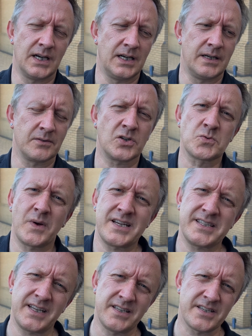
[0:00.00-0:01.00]
Because where's
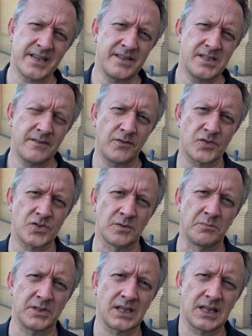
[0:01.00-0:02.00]
the incentive of
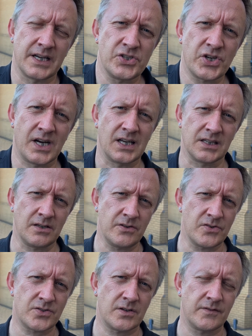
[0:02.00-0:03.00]
somebody like Charlie who
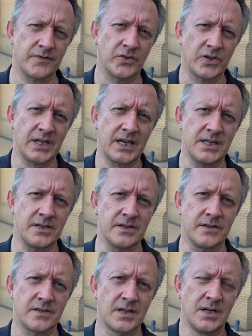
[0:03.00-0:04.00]
served 48 years?